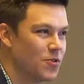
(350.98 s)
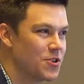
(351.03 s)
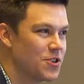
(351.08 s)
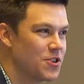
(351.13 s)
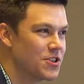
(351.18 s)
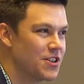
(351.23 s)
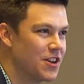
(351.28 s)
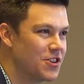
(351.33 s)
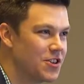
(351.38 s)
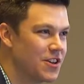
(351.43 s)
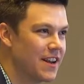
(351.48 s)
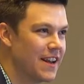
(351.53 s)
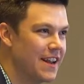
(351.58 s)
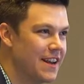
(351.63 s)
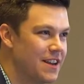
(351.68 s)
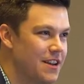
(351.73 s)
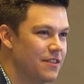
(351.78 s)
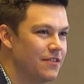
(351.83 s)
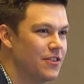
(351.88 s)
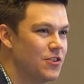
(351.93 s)
we're just such an
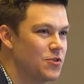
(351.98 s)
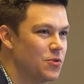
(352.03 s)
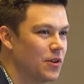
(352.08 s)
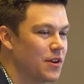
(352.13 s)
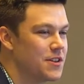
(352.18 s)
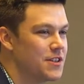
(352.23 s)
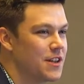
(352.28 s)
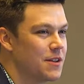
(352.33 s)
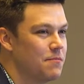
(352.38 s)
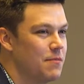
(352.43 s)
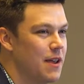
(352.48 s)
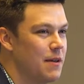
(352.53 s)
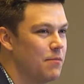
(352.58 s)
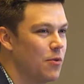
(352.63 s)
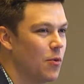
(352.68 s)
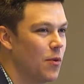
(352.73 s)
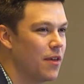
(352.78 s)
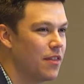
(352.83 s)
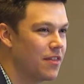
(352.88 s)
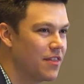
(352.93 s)
individualistic
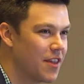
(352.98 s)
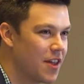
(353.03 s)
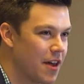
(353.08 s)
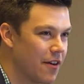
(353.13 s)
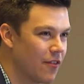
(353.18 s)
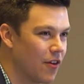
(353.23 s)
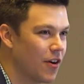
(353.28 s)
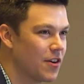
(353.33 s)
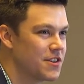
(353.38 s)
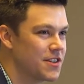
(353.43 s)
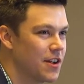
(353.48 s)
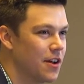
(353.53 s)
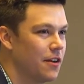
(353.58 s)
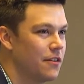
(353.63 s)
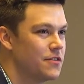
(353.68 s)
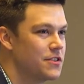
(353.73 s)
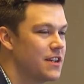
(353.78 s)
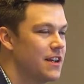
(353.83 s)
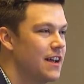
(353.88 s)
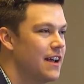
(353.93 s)
people. We think of
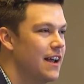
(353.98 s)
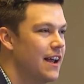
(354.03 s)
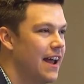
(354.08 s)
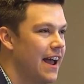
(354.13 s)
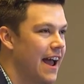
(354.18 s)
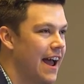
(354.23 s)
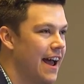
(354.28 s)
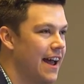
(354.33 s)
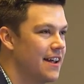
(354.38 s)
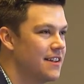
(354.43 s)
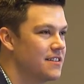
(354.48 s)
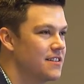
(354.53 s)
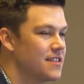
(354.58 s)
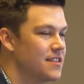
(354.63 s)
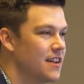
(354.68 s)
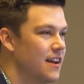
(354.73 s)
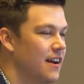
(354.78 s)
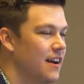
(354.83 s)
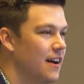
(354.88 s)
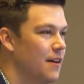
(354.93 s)
ourselves
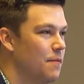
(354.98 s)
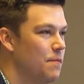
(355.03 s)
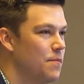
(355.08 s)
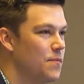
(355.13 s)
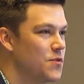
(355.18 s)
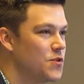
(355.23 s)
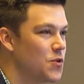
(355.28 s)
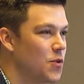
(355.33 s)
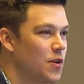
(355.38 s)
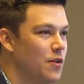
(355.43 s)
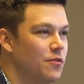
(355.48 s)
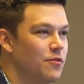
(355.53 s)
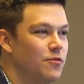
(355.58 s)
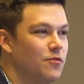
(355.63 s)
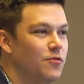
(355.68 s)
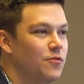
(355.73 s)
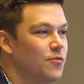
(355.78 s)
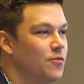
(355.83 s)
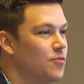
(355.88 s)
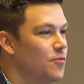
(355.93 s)
as um, sort of
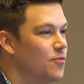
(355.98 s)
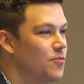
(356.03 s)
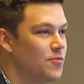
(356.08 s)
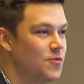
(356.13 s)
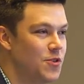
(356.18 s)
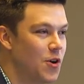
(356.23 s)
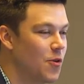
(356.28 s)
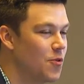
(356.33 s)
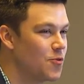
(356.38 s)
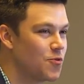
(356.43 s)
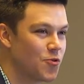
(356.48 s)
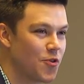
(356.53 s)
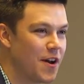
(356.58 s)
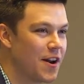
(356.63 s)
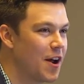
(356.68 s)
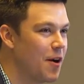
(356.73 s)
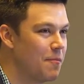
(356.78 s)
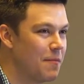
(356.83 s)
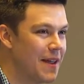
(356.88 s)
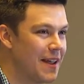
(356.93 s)
don't
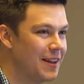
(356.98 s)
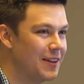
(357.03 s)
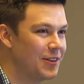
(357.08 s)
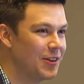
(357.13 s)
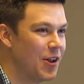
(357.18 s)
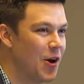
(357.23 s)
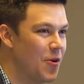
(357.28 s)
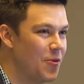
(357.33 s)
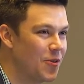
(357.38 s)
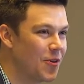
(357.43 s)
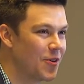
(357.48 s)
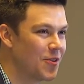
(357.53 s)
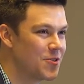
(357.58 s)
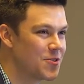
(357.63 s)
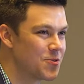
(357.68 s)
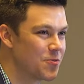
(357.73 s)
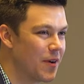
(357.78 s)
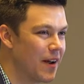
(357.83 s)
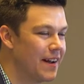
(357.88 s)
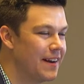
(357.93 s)
tread on me
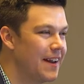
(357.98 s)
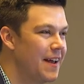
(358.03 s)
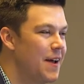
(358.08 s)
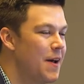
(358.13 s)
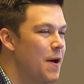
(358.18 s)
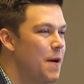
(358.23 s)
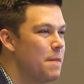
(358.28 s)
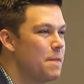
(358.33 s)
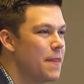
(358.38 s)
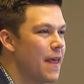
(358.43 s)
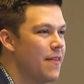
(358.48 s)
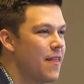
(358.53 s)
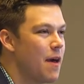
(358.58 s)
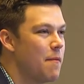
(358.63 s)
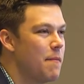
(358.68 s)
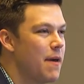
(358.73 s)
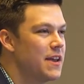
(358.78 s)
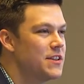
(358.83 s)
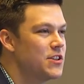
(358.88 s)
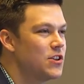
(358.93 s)
loners, right? And
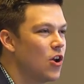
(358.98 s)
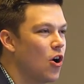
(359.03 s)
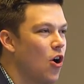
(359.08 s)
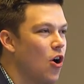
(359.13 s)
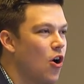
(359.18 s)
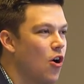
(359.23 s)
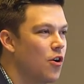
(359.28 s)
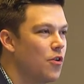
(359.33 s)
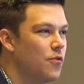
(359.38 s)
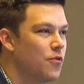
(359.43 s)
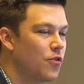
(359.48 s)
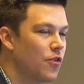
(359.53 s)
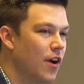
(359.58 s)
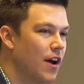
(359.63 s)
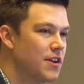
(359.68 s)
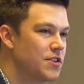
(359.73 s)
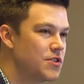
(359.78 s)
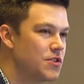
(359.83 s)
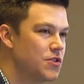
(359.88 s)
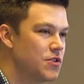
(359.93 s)
that makes it hard for
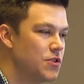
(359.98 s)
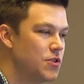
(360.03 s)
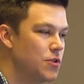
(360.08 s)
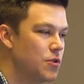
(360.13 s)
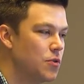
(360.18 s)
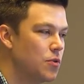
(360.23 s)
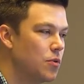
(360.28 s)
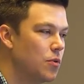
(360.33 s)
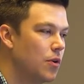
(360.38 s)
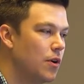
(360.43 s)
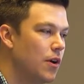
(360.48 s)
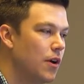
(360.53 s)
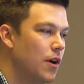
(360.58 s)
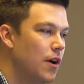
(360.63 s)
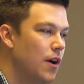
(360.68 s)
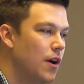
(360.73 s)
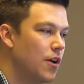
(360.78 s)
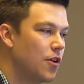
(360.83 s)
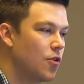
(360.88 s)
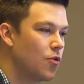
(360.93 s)
us to
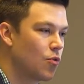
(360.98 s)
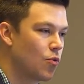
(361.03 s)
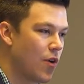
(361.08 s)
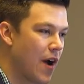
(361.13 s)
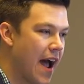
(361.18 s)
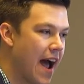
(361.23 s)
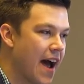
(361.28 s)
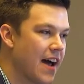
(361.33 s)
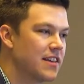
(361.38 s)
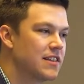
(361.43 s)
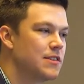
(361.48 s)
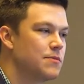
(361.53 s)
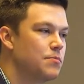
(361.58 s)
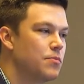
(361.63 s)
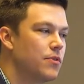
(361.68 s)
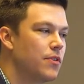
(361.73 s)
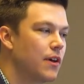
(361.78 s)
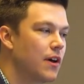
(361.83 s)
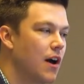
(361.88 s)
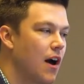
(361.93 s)

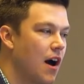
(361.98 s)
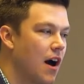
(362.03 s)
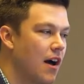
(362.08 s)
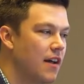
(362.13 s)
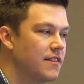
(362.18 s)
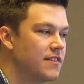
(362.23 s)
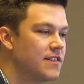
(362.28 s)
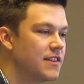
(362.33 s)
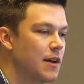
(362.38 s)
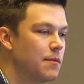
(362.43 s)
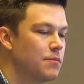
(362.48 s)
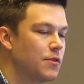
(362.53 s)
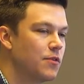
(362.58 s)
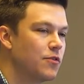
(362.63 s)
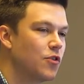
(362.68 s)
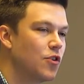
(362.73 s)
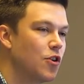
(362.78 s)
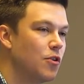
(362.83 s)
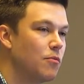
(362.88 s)
grasp the concept of